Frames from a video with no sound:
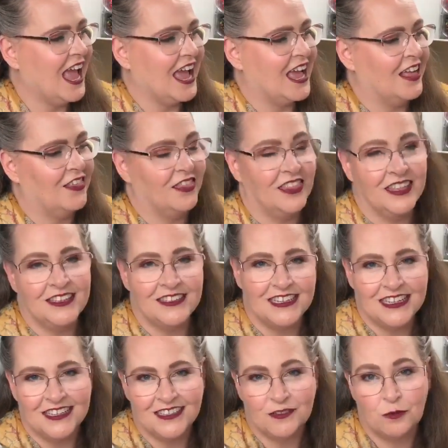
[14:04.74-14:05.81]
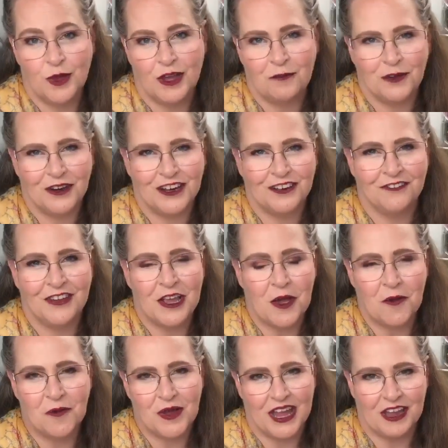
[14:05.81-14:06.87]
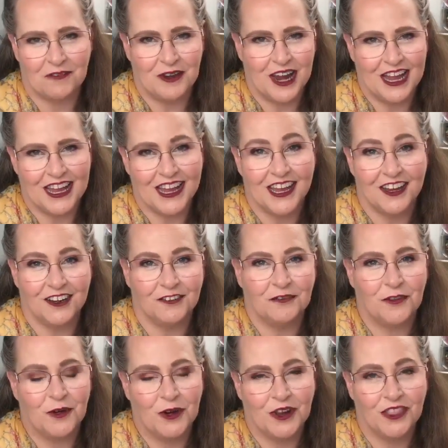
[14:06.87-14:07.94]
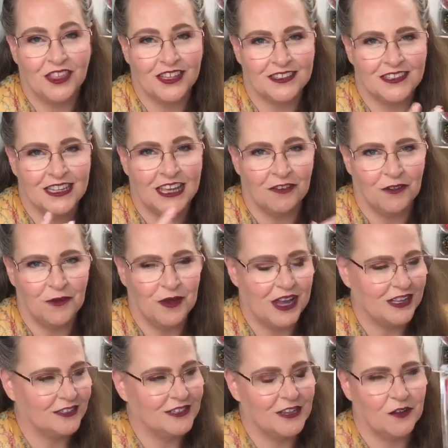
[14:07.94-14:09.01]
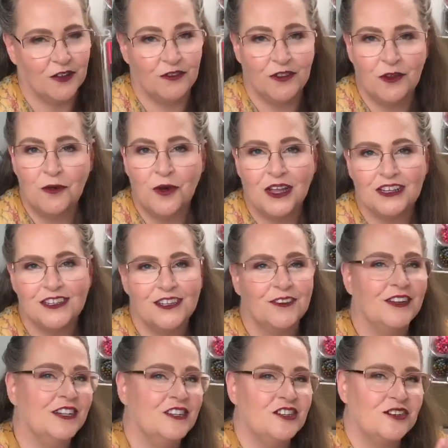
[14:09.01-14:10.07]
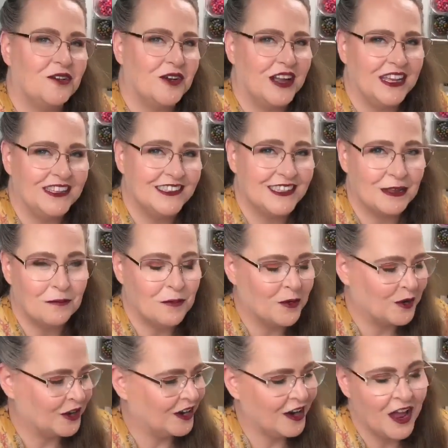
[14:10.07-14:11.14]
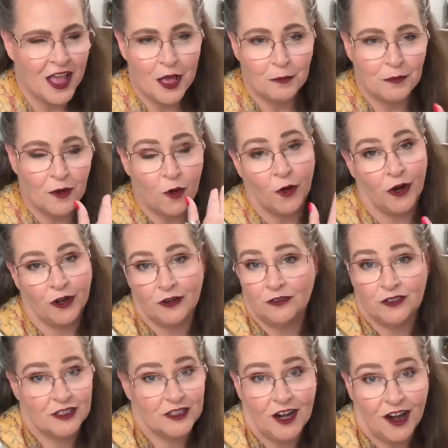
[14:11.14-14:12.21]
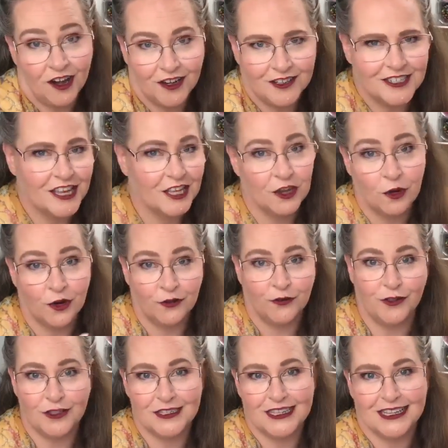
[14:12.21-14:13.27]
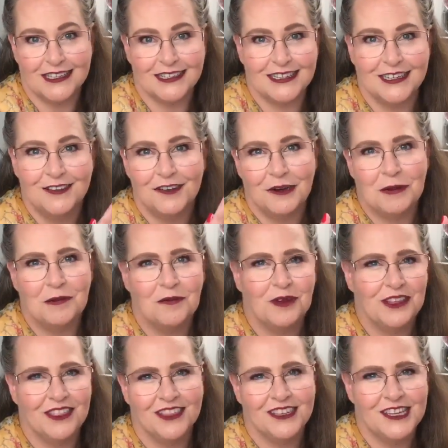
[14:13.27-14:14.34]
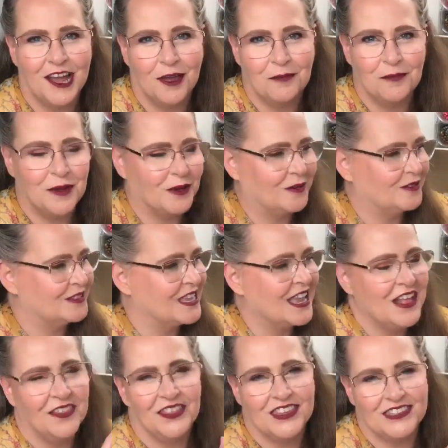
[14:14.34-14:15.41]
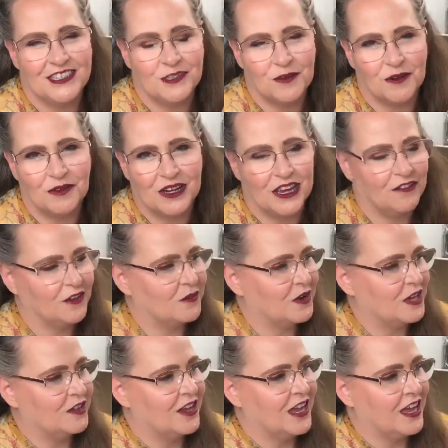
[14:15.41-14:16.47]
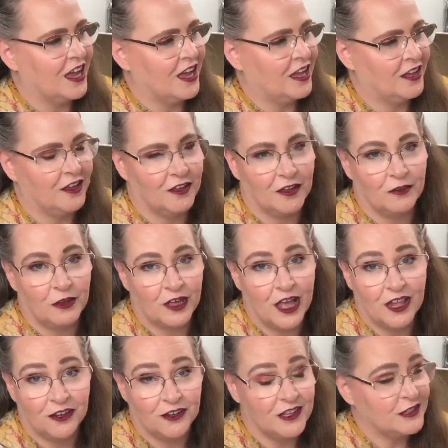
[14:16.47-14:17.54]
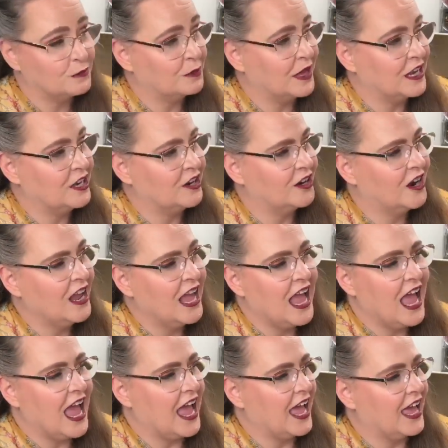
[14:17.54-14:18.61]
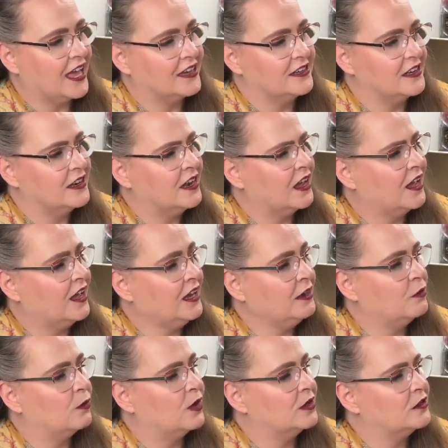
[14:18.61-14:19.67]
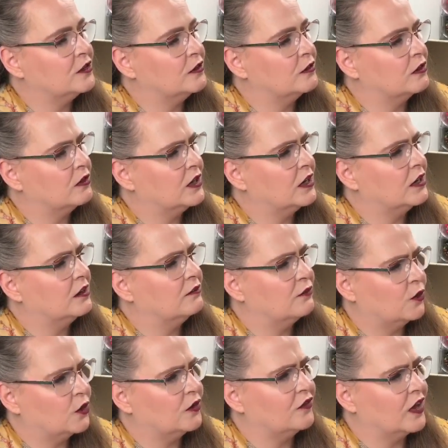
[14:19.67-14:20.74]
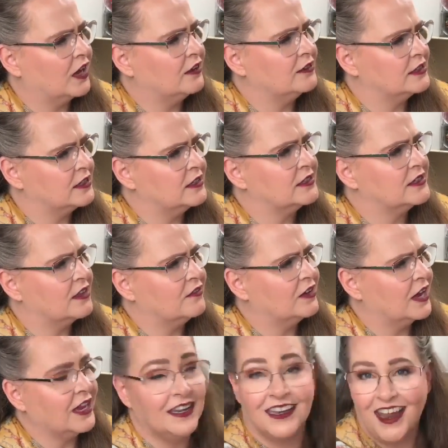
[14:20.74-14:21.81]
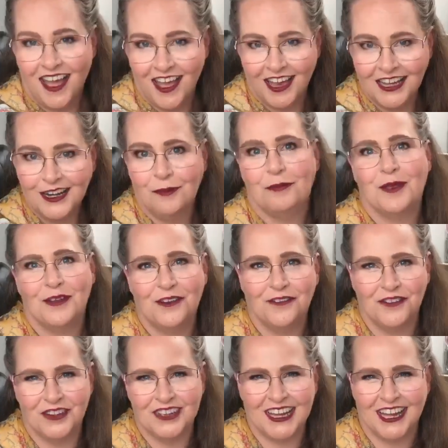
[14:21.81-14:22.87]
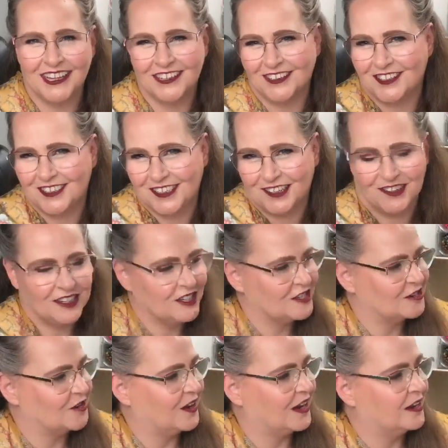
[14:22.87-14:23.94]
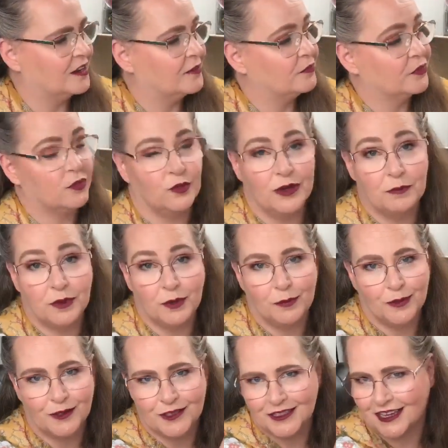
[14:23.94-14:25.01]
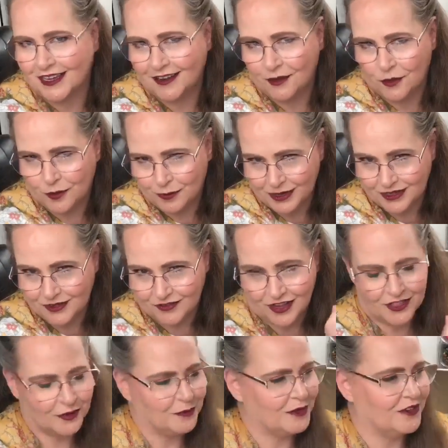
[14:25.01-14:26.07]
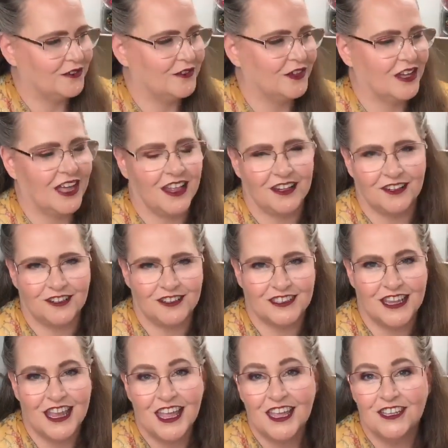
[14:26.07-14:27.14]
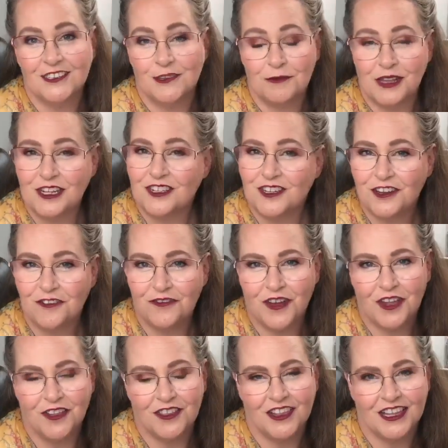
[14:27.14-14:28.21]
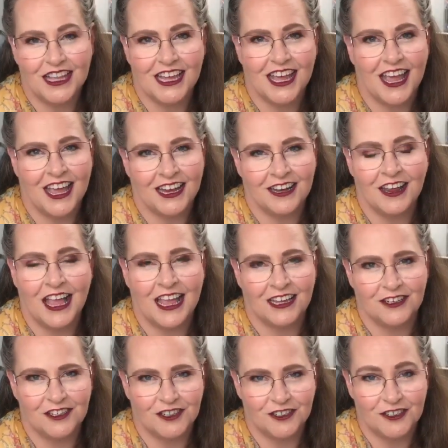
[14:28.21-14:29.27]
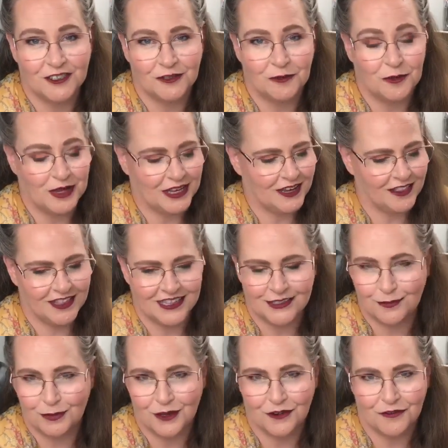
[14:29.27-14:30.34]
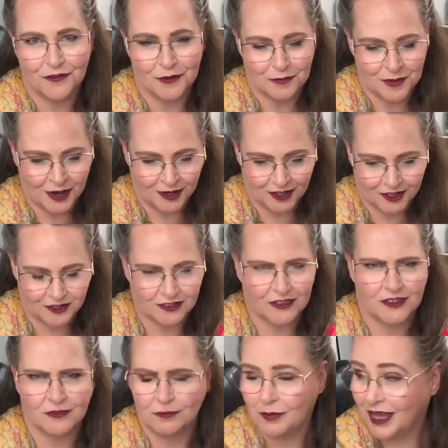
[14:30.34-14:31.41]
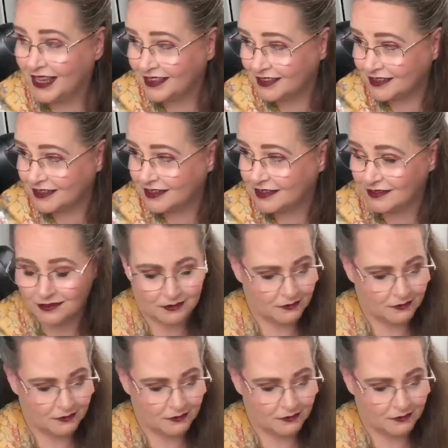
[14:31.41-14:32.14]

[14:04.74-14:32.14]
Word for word: Uh, this is what we're giving away right here for this giveaway. So if you want to enjoy some more or start your full set syndrome with the Tombows, this is what we're giving away. You get a colorless blender and nine, one, two, three, four, five, six, seven, eight, nine beautiful colors to enjoy three purples and a whole bunch of other beautiful colors. So make sure you follow the link and enter to win these beautiful markers. Pens?